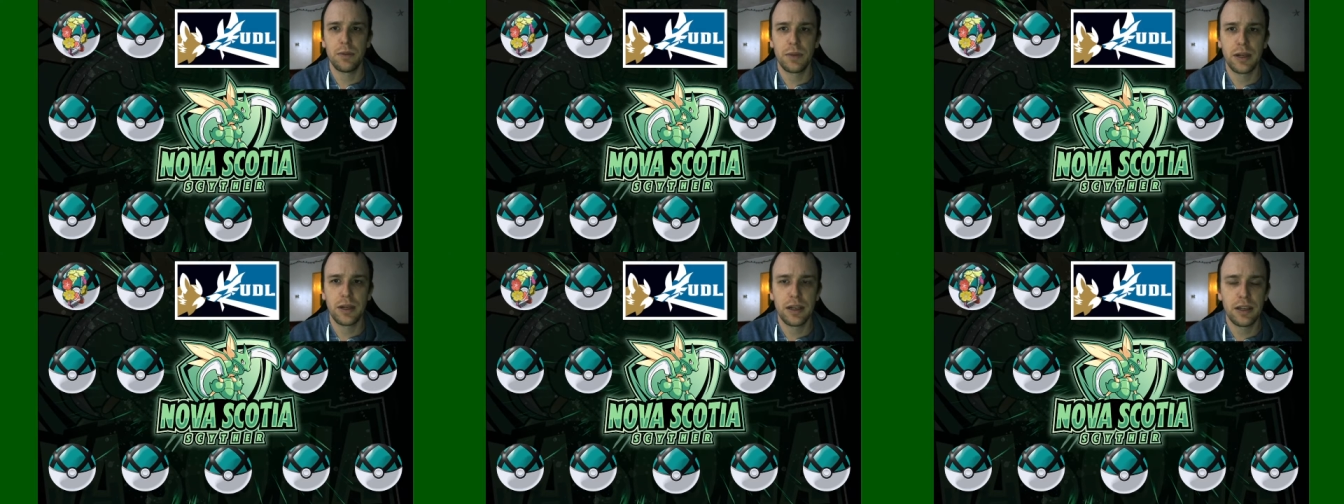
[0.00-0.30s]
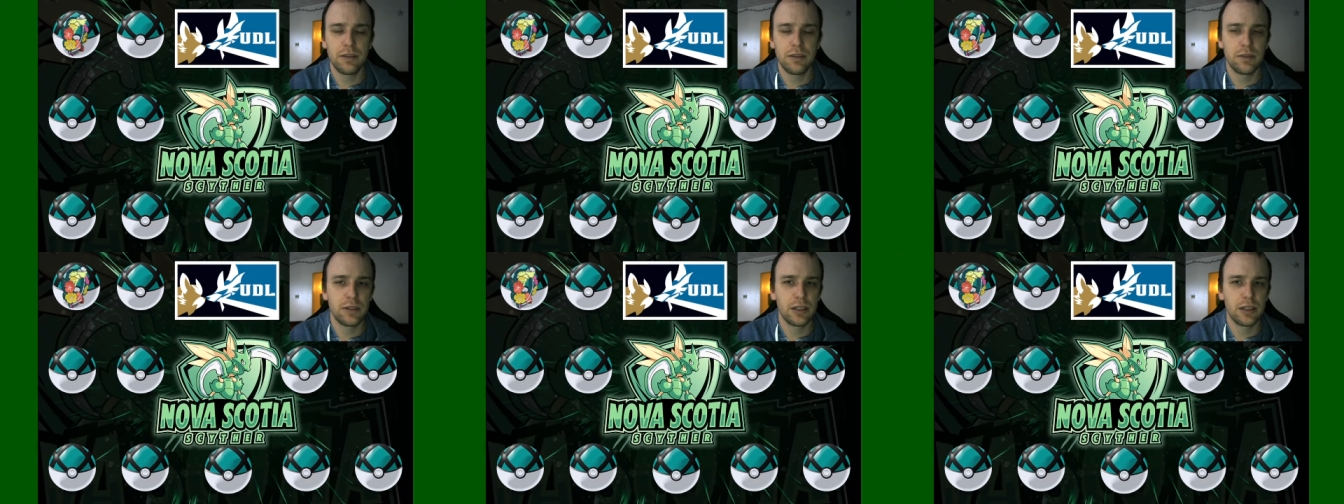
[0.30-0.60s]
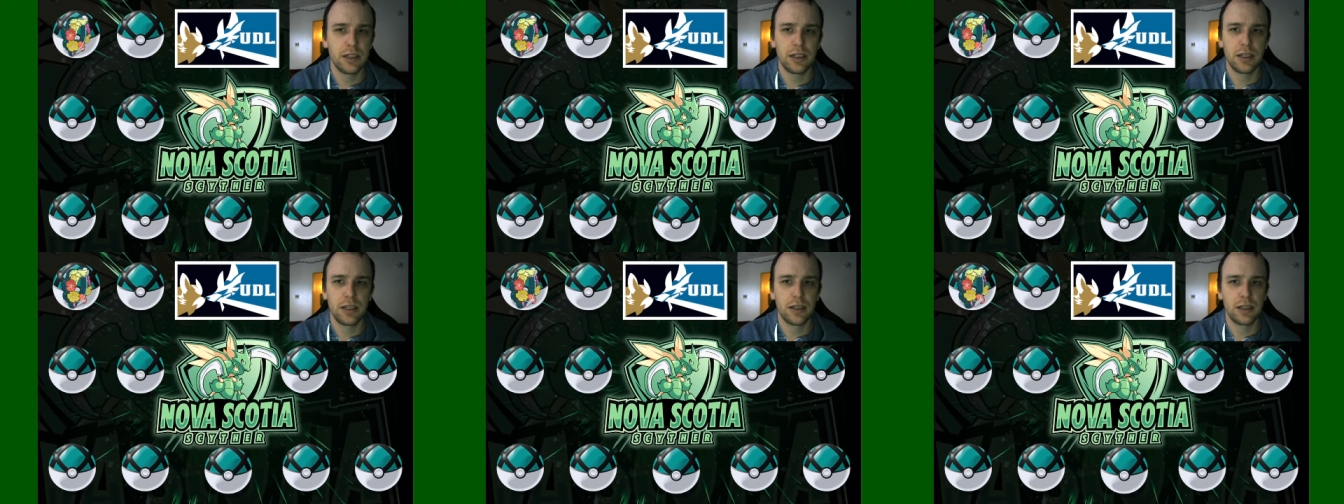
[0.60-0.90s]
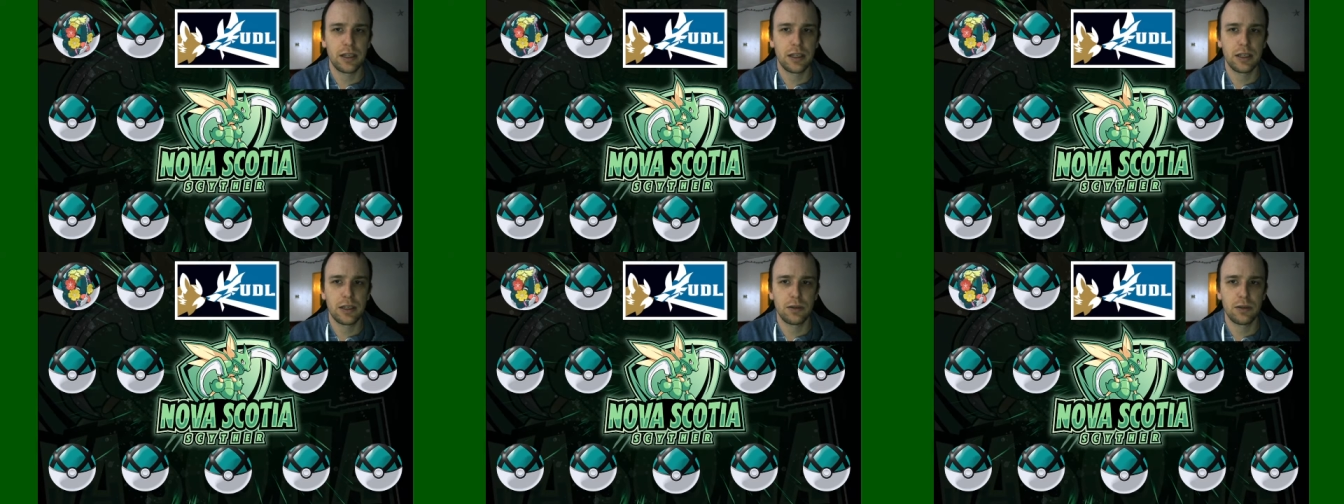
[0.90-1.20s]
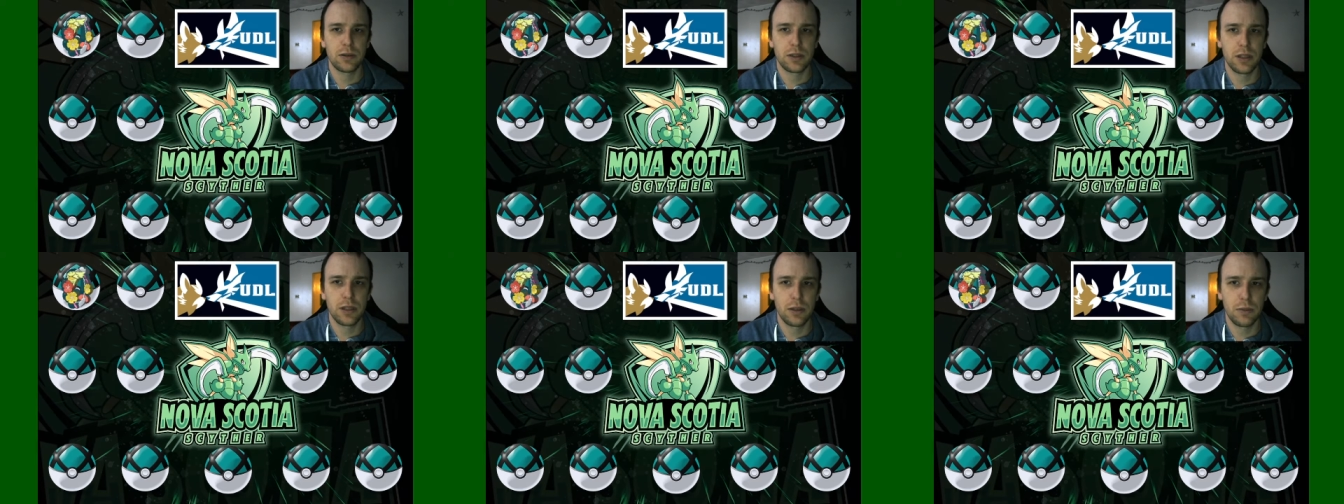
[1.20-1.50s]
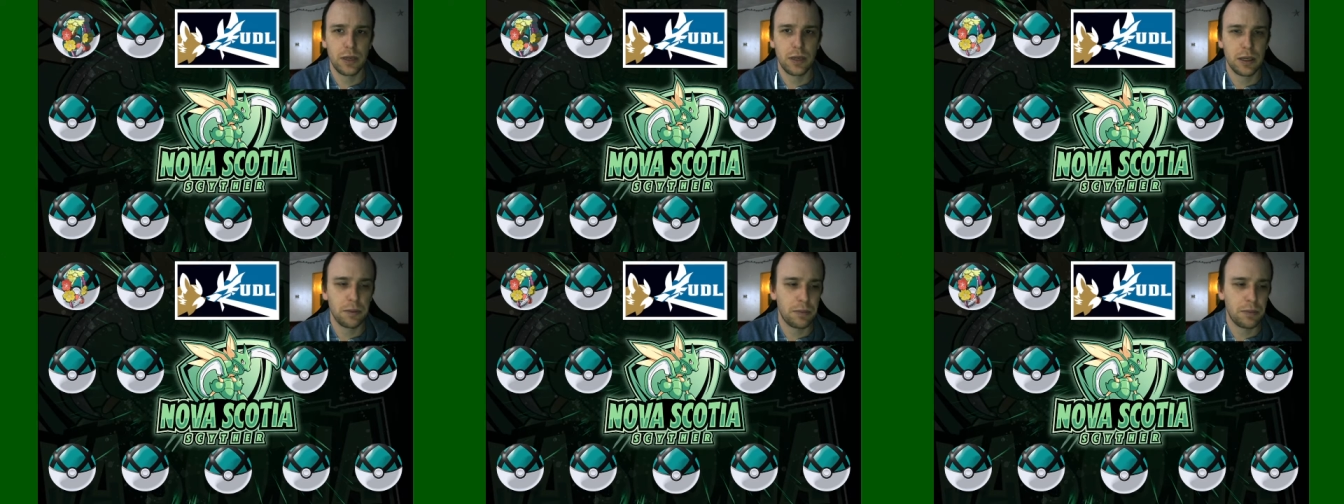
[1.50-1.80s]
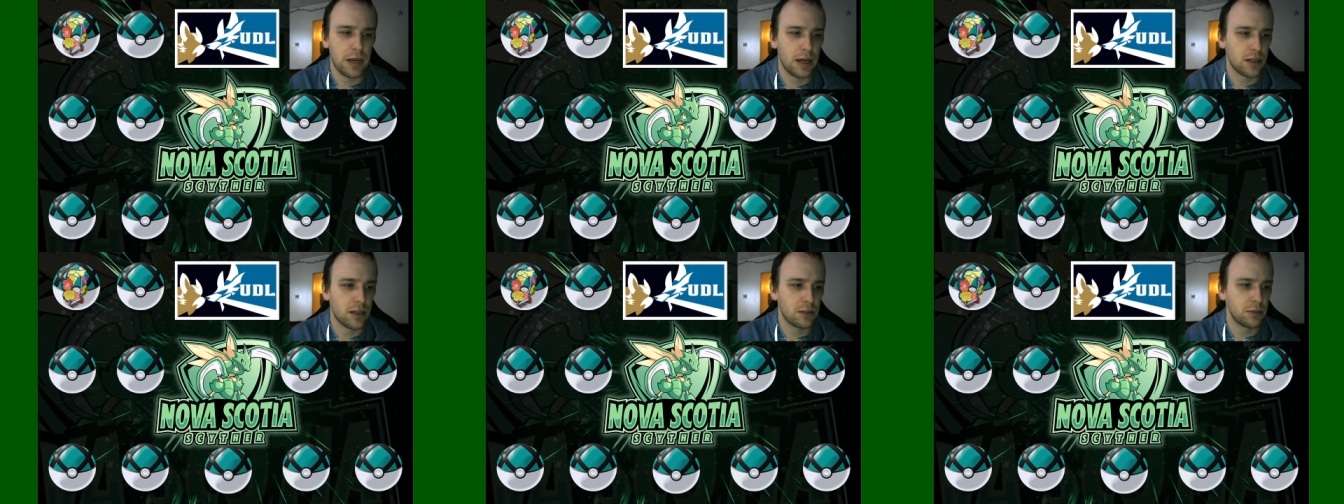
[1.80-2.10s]
but I didn't think it was gonna make it
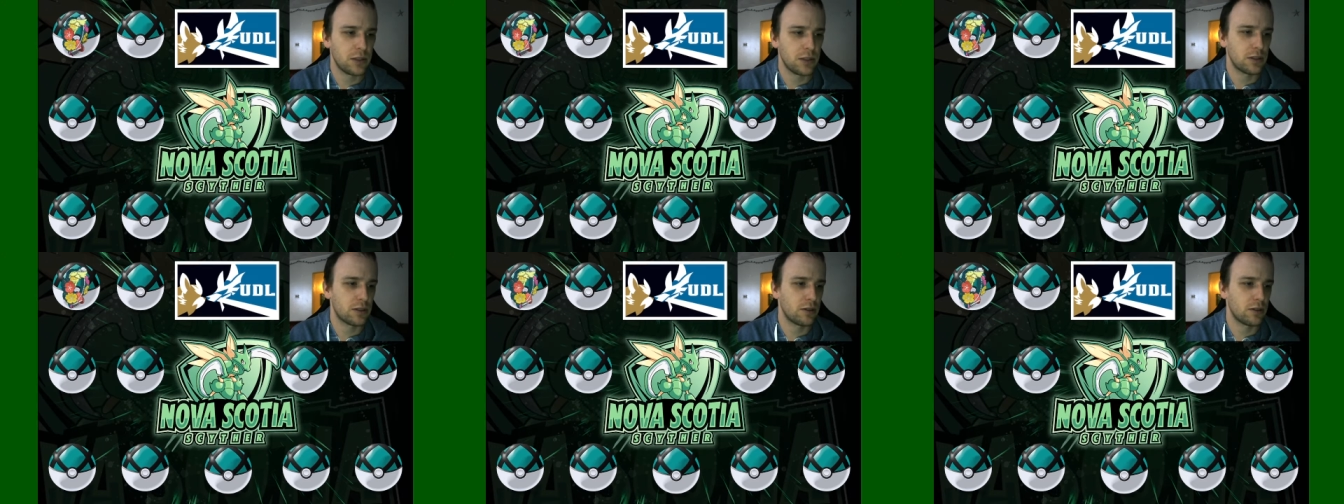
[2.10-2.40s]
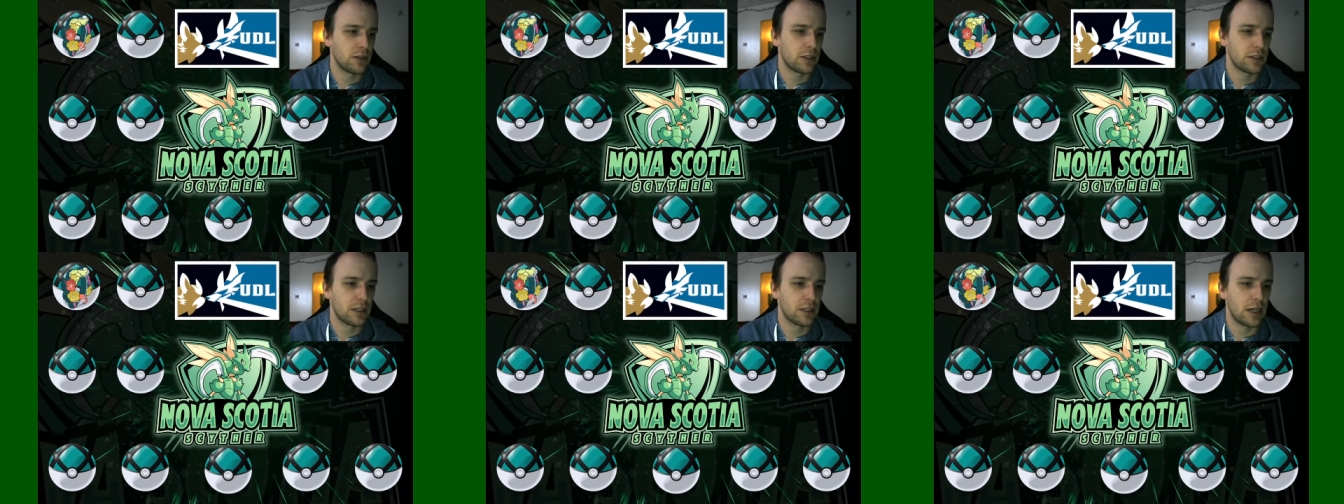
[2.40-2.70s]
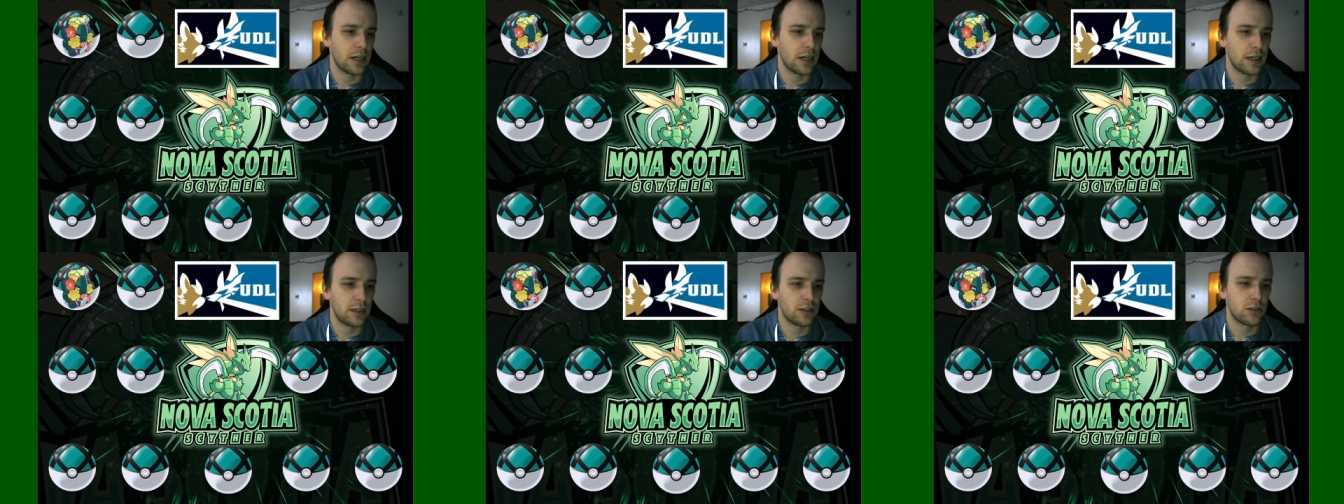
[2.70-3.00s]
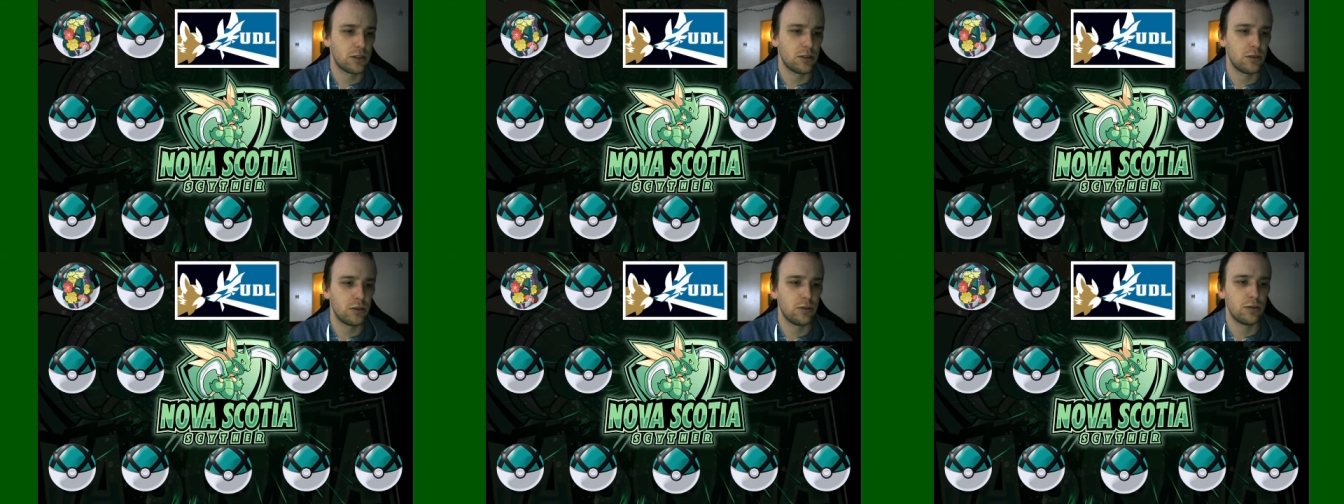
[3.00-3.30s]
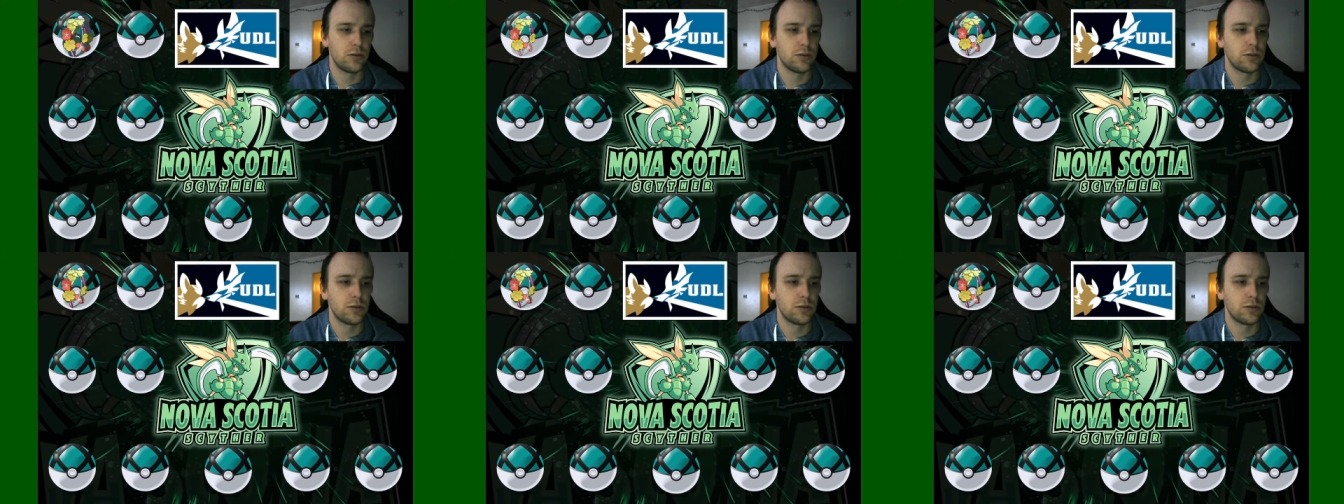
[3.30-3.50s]
back to me, so I decided to